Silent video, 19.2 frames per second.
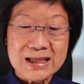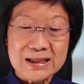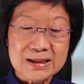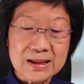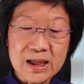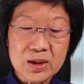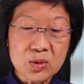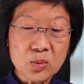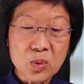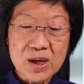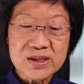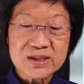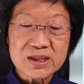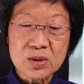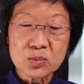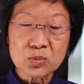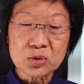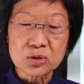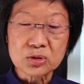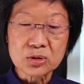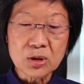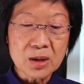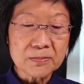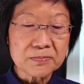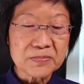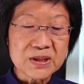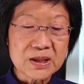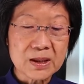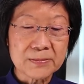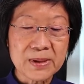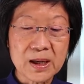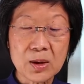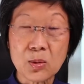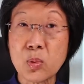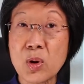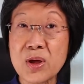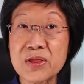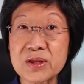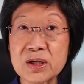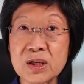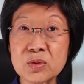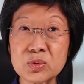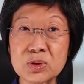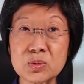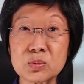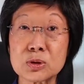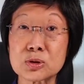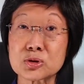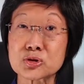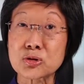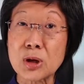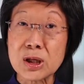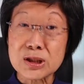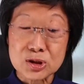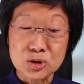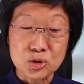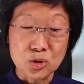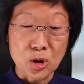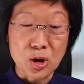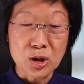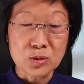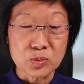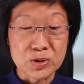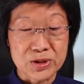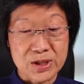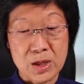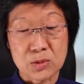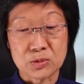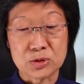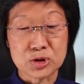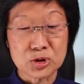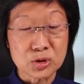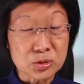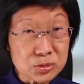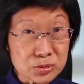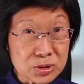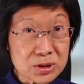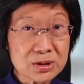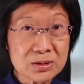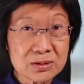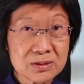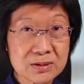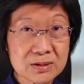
Likewise, it would not be about whether we will trust God with our children.